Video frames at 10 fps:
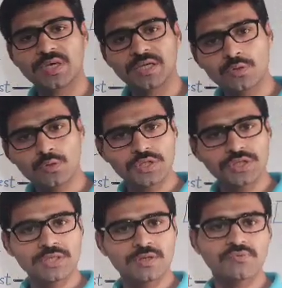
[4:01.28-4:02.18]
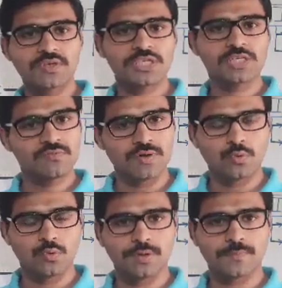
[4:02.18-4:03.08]
the ecosystem which is
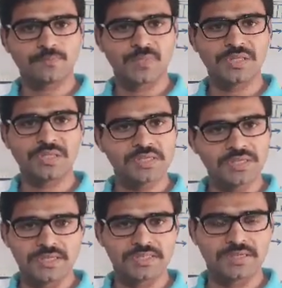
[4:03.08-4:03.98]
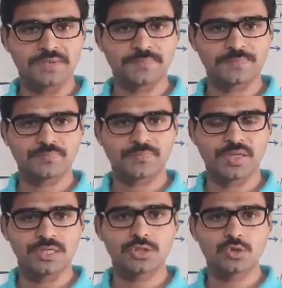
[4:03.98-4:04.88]
found in this region
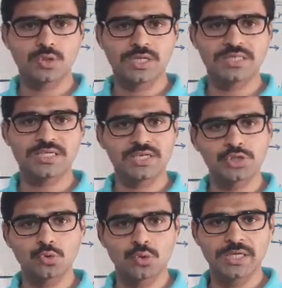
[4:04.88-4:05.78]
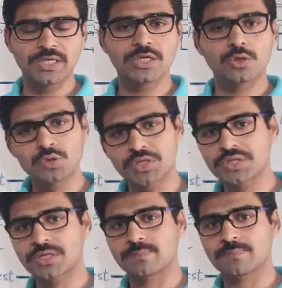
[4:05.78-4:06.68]
is known as estuarine
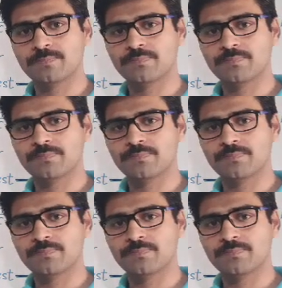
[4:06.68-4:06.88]
ecosystem.